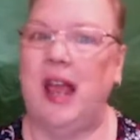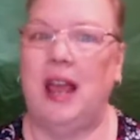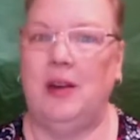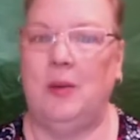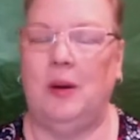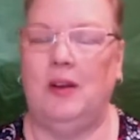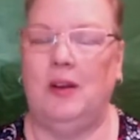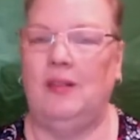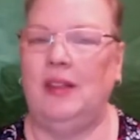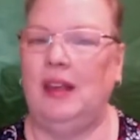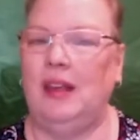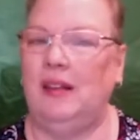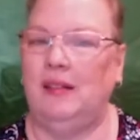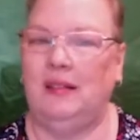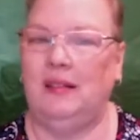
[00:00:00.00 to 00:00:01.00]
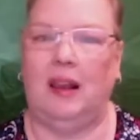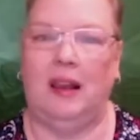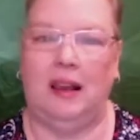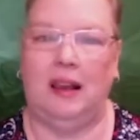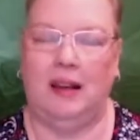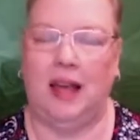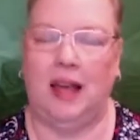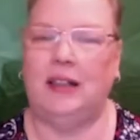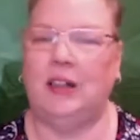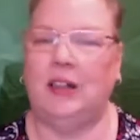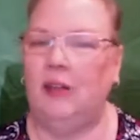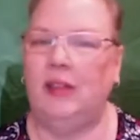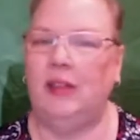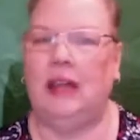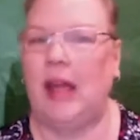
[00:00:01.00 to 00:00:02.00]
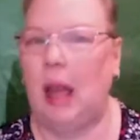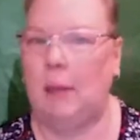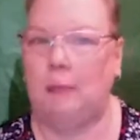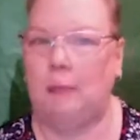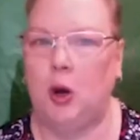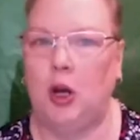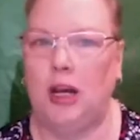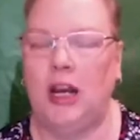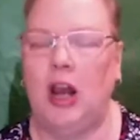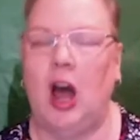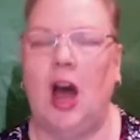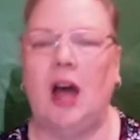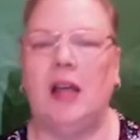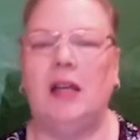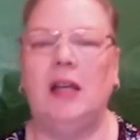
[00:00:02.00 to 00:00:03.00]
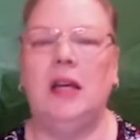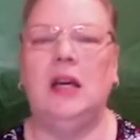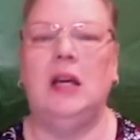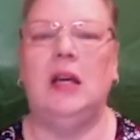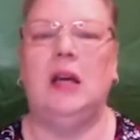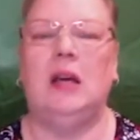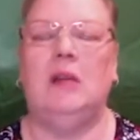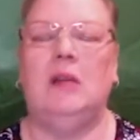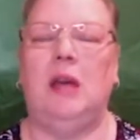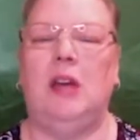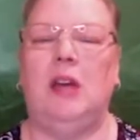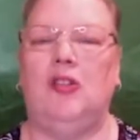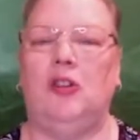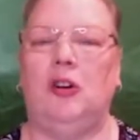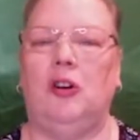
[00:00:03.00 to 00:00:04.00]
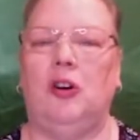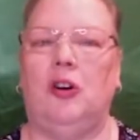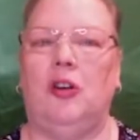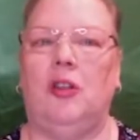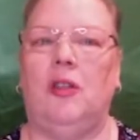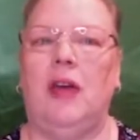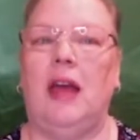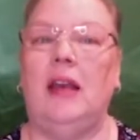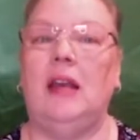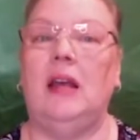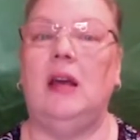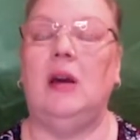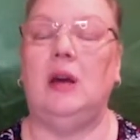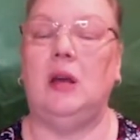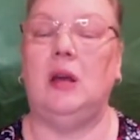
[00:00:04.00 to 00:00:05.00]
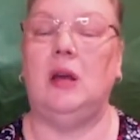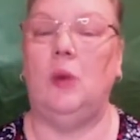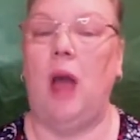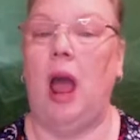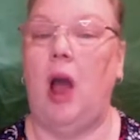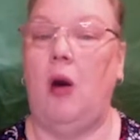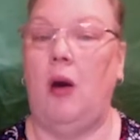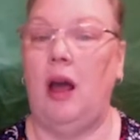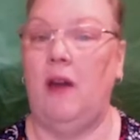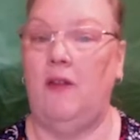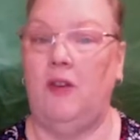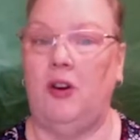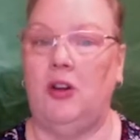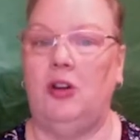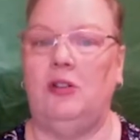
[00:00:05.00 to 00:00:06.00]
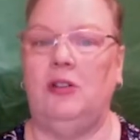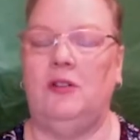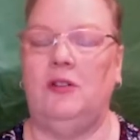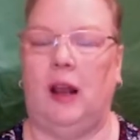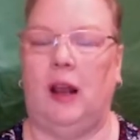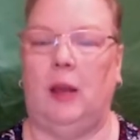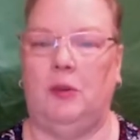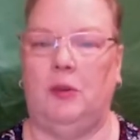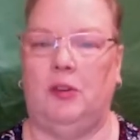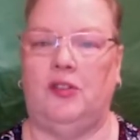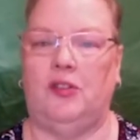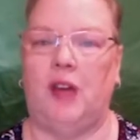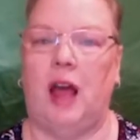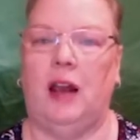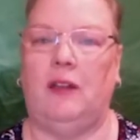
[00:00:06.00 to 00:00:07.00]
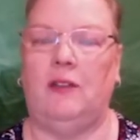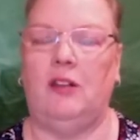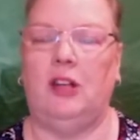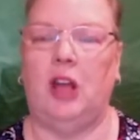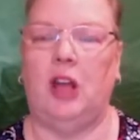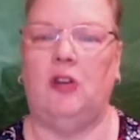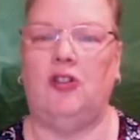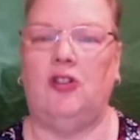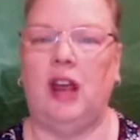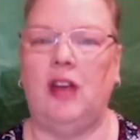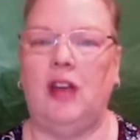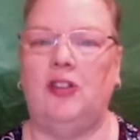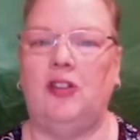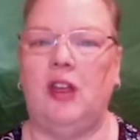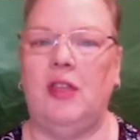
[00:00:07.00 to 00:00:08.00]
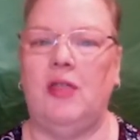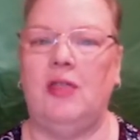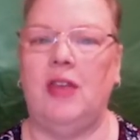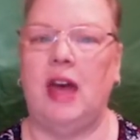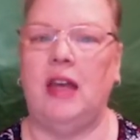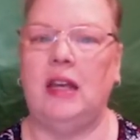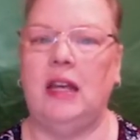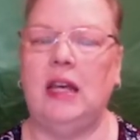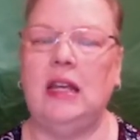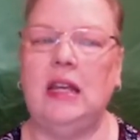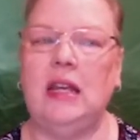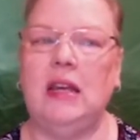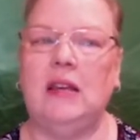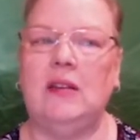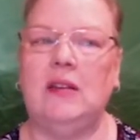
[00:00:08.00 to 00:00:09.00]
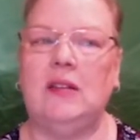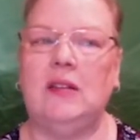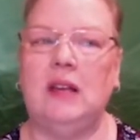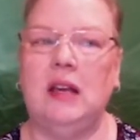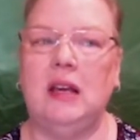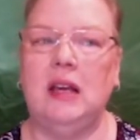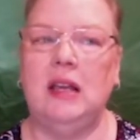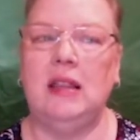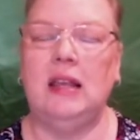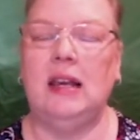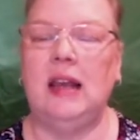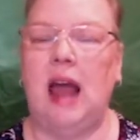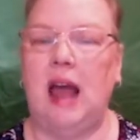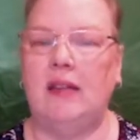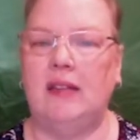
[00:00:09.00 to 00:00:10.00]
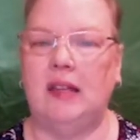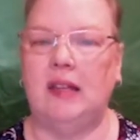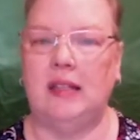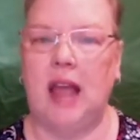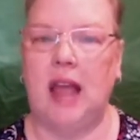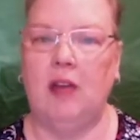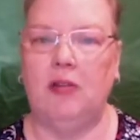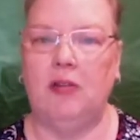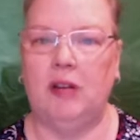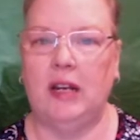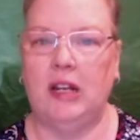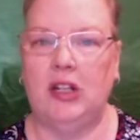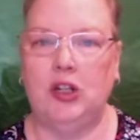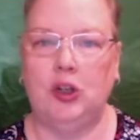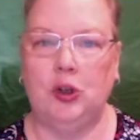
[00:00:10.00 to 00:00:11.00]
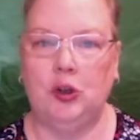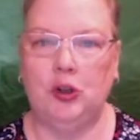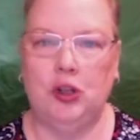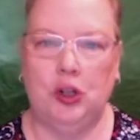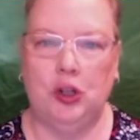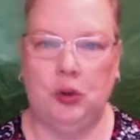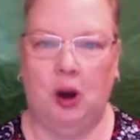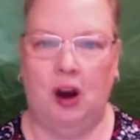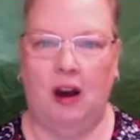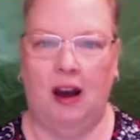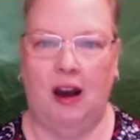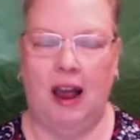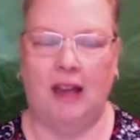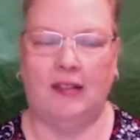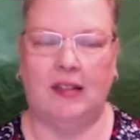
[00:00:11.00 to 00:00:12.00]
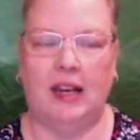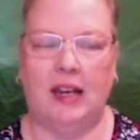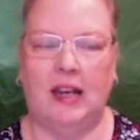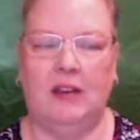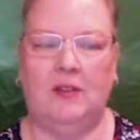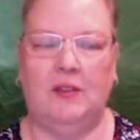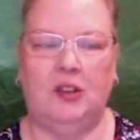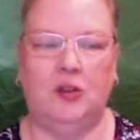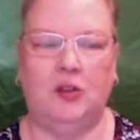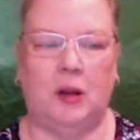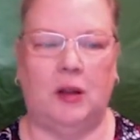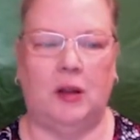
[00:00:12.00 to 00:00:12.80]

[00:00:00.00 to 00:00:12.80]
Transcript: one of these like clothing and put it on. Make sure that however you develop your style of negotiation, that it has integrity to who you are as an individual.